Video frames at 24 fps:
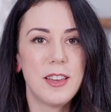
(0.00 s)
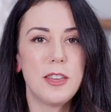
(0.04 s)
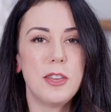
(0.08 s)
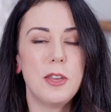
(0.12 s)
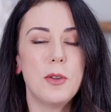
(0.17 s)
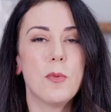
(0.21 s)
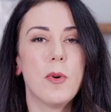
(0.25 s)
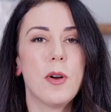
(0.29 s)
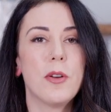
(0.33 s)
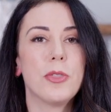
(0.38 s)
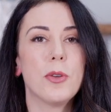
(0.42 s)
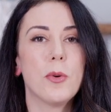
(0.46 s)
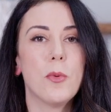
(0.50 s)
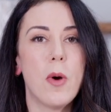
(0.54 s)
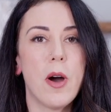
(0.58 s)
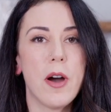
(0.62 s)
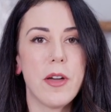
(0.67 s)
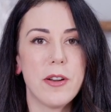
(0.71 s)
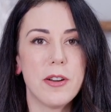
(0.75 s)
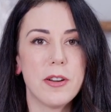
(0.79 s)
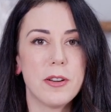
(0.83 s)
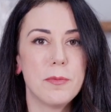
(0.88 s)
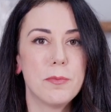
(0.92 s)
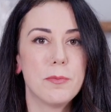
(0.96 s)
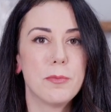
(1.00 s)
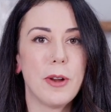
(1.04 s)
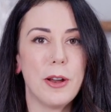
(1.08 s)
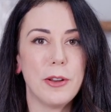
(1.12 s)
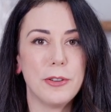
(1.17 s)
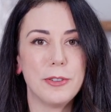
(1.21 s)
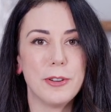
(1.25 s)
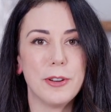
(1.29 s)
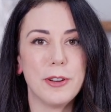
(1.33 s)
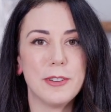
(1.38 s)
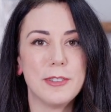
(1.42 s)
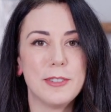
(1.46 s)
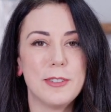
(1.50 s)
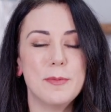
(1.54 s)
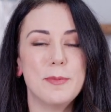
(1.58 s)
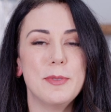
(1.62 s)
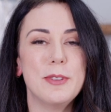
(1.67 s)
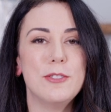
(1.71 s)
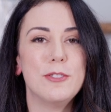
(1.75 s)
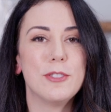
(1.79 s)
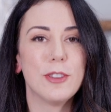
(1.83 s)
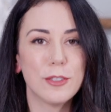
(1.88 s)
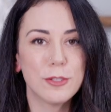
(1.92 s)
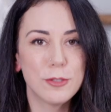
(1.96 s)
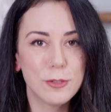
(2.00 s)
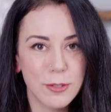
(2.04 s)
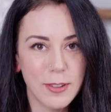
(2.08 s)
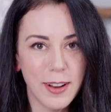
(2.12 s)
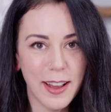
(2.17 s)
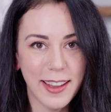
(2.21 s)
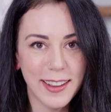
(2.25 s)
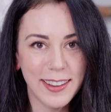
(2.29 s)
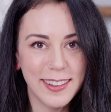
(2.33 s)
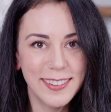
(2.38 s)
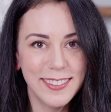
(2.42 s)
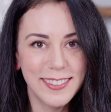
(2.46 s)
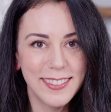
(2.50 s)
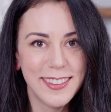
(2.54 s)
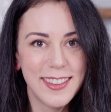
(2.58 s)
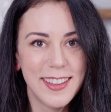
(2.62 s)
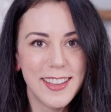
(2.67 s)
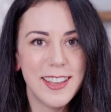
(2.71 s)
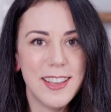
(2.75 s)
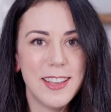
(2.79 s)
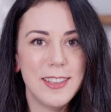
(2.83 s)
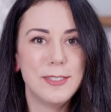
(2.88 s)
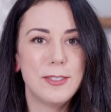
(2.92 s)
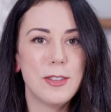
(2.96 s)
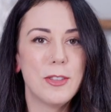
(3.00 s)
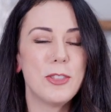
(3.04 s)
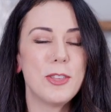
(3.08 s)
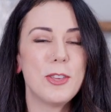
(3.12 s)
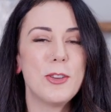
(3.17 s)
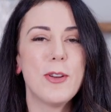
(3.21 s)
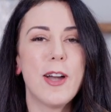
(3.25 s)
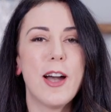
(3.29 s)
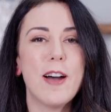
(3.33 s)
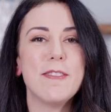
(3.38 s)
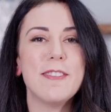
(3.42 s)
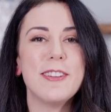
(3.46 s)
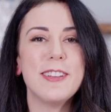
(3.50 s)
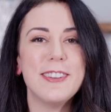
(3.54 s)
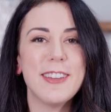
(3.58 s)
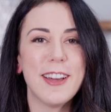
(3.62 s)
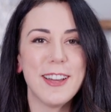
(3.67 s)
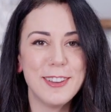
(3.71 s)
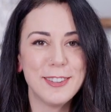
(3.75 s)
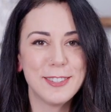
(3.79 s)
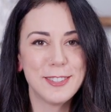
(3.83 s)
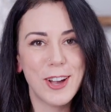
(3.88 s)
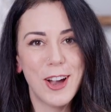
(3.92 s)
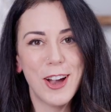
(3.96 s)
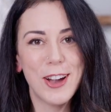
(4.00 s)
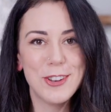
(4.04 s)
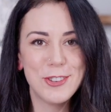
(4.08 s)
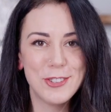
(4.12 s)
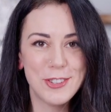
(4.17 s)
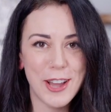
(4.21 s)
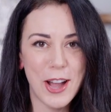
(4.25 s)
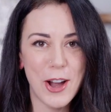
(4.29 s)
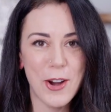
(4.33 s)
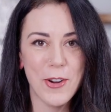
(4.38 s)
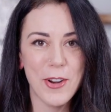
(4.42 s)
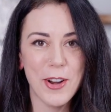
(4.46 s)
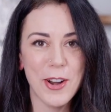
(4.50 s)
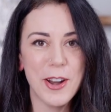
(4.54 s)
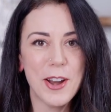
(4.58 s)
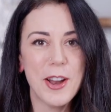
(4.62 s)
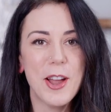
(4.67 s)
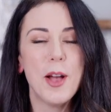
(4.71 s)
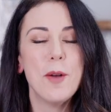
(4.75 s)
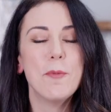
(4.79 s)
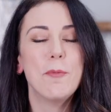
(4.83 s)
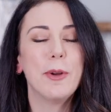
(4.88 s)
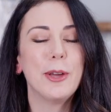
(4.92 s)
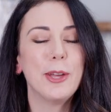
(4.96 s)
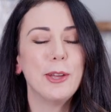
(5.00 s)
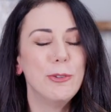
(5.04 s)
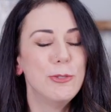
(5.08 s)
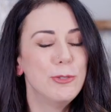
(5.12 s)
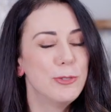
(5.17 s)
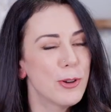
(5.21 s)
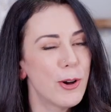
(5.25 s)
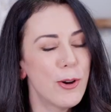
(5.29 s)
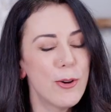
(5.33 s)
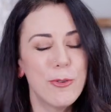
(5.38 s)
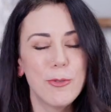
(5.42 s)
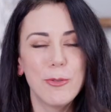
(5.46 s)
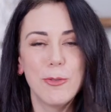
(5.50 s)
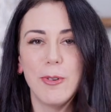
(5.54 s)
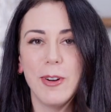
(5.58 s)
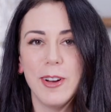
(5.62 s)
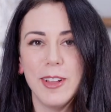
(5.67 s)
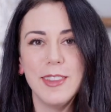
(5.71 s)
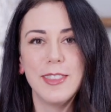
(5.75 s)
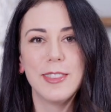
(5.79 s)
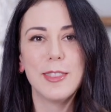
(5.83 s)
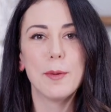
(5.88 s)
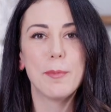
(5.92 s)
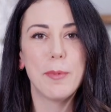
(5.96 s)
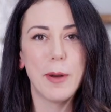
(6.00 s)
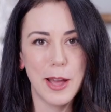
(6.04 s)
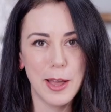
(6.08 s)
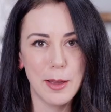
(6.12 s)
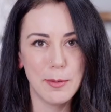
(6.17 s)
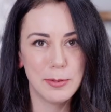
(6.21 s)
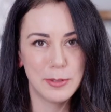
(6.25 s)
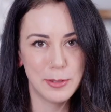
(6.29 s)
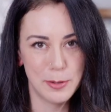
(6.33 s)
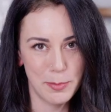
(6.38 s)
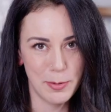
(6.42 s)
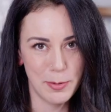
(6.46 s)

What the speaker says: You want the water pressure to be just right so that you have a nice hot shower, but you don't want the pipes to